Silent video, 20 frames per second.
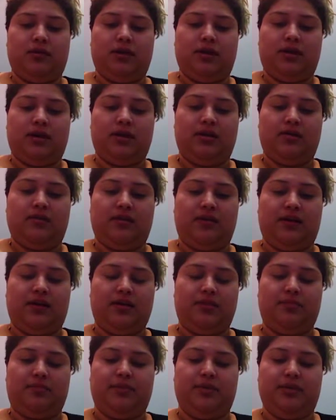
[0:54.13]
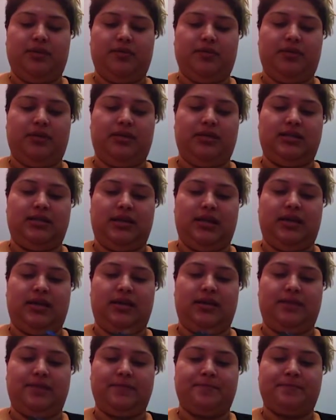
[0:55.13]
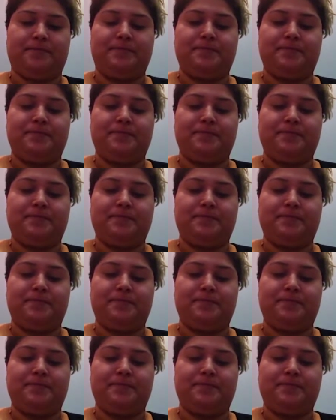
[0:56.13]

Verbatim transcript: kind of like a beauty day.